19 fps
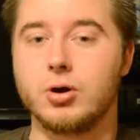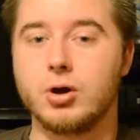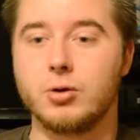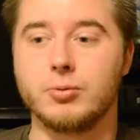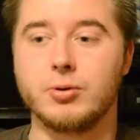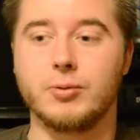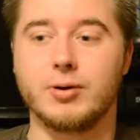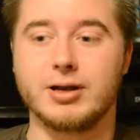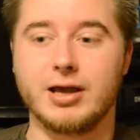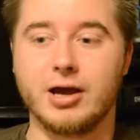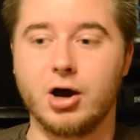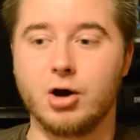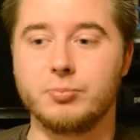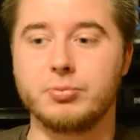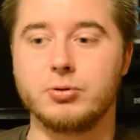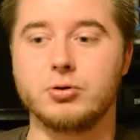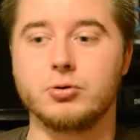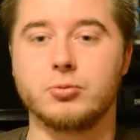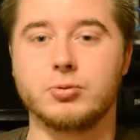we want to
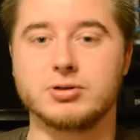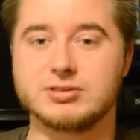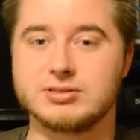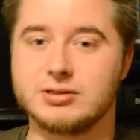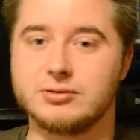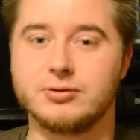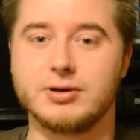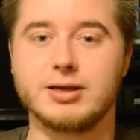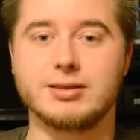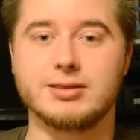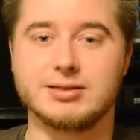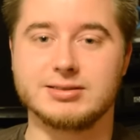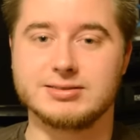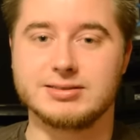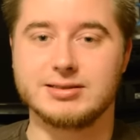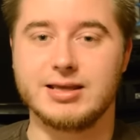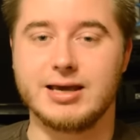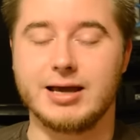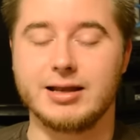help you. Where's the link?
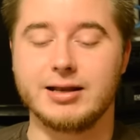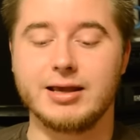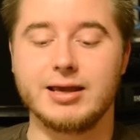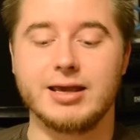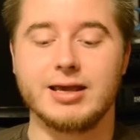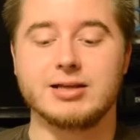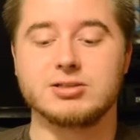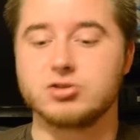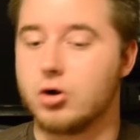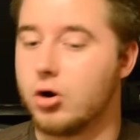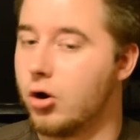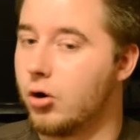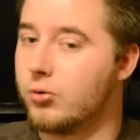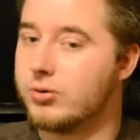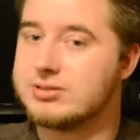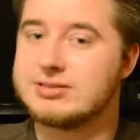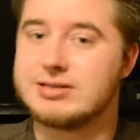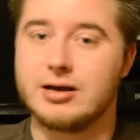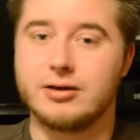This and that. It's
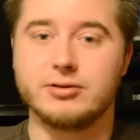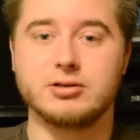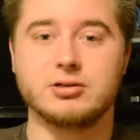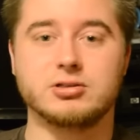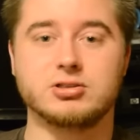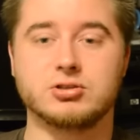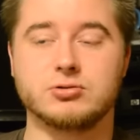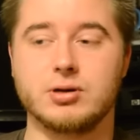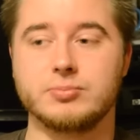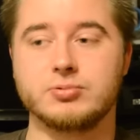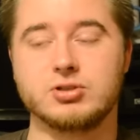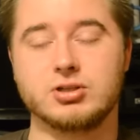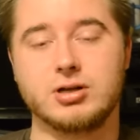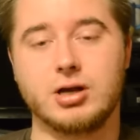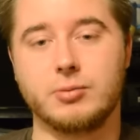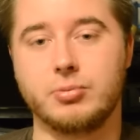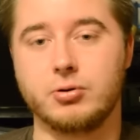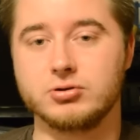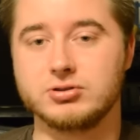always down in the description.
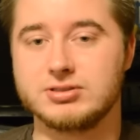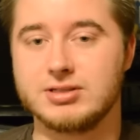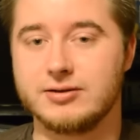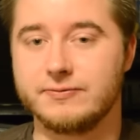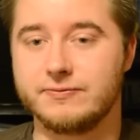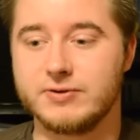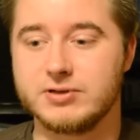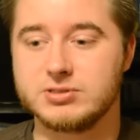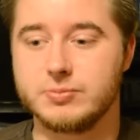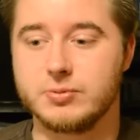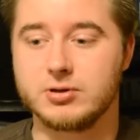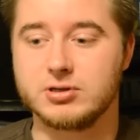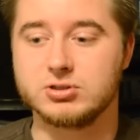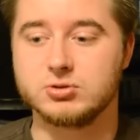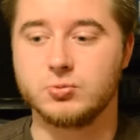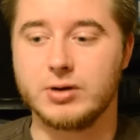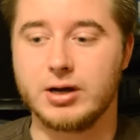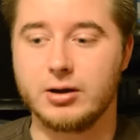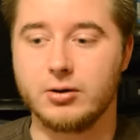I'll post it on Facebook
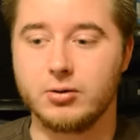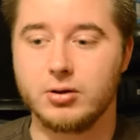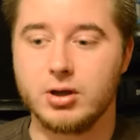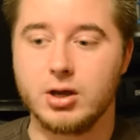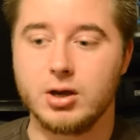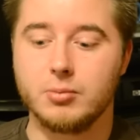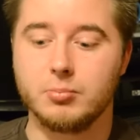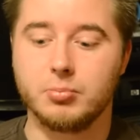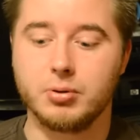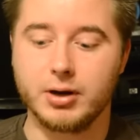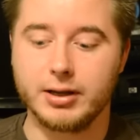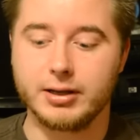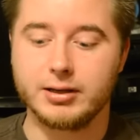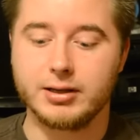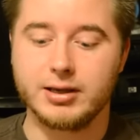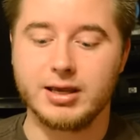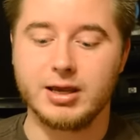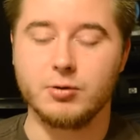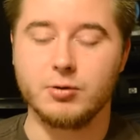as well. But it